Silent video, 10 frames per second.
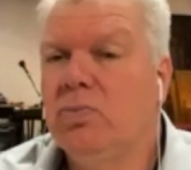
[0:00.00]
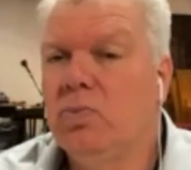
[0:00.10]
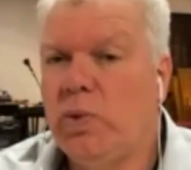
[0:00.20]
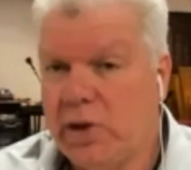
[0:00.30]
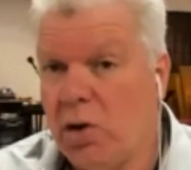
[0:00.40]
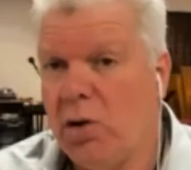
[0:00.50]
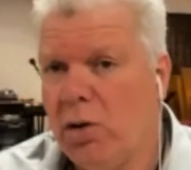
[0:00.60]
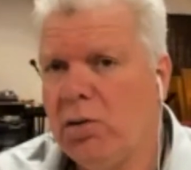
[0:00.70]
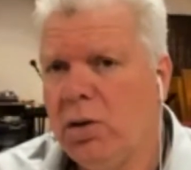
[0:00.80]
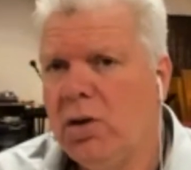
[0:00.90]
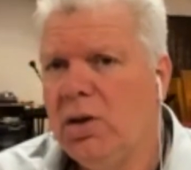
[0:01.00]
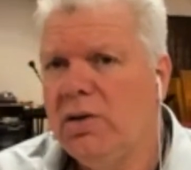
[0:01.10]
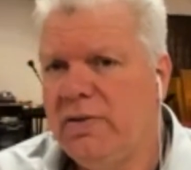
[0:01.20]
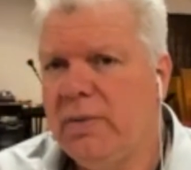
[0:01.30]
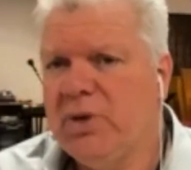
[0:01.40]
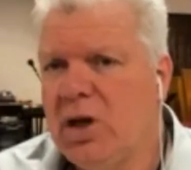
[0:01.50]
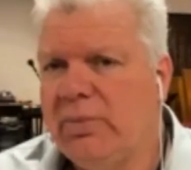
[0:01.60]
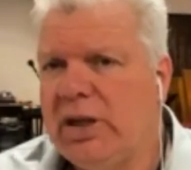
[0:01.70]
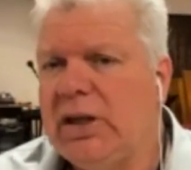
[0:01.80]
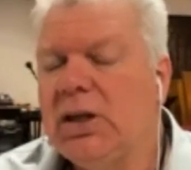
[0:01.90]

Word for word: recall them coming.